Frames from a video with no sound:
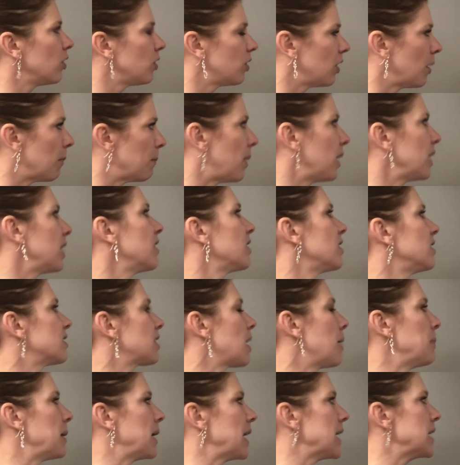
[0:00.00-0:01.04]
the money that's
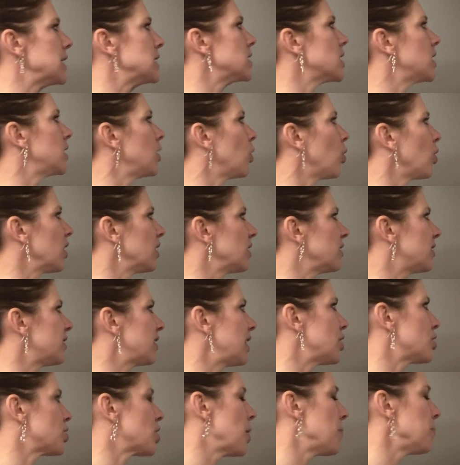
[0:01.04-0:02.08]
coming into the
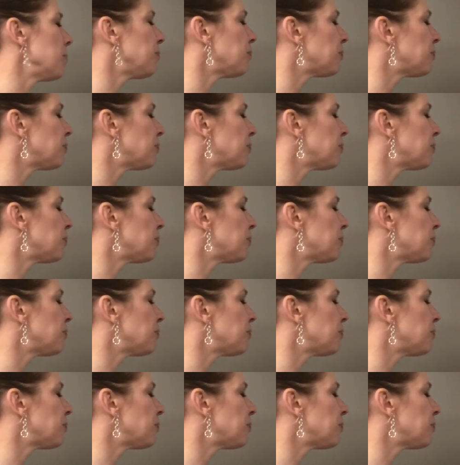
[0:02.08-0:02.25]
organization.